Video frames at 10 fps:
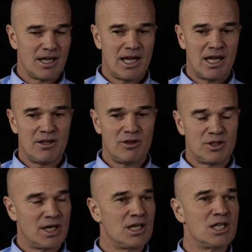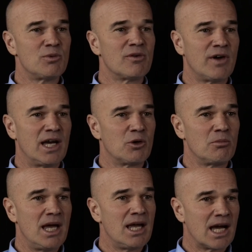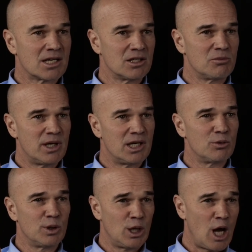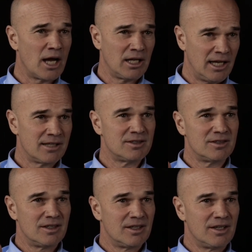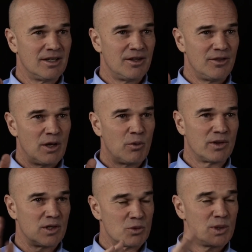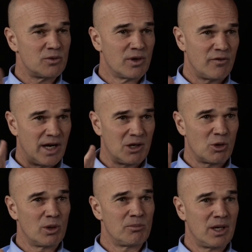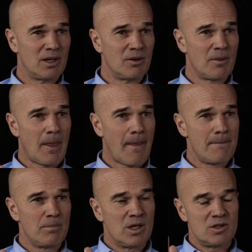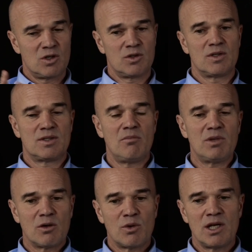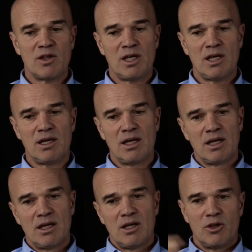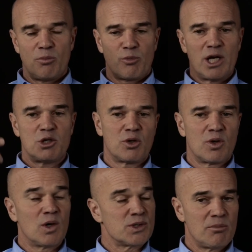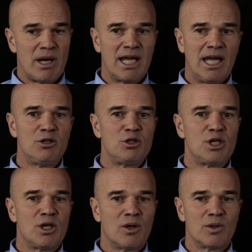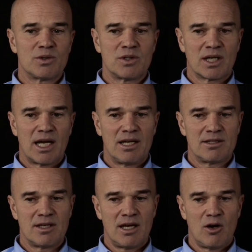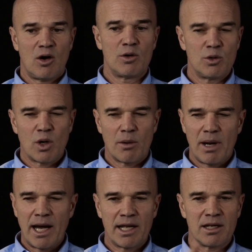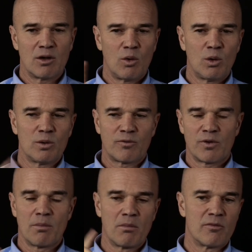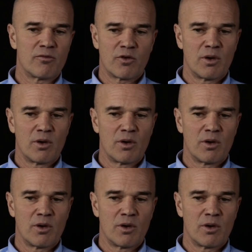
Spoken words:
And the Chinese refiner may actually pay you a lot less than what the Swiss refiner would pay you. So to some degree, the pressure also by NGOs to kind of say, oh, you are buying gold from